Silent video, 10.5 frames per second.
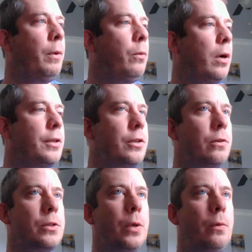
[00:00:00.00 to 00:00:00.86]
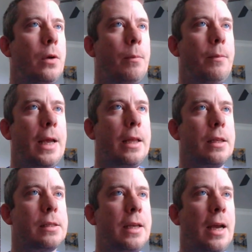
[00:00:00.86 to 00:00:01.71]
want to do is we want to make
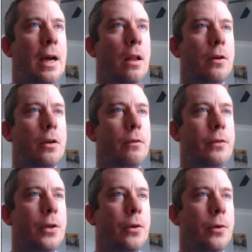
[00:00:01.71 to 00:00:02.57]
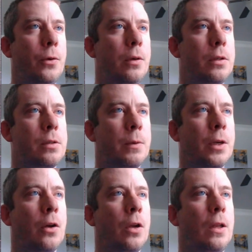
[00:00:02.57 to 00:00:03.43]
this calendar view. So I'm going
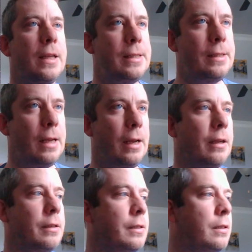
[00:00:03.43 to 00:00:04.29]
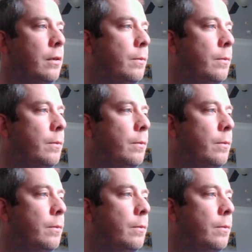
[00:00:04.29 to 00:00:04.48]
to go to list settings.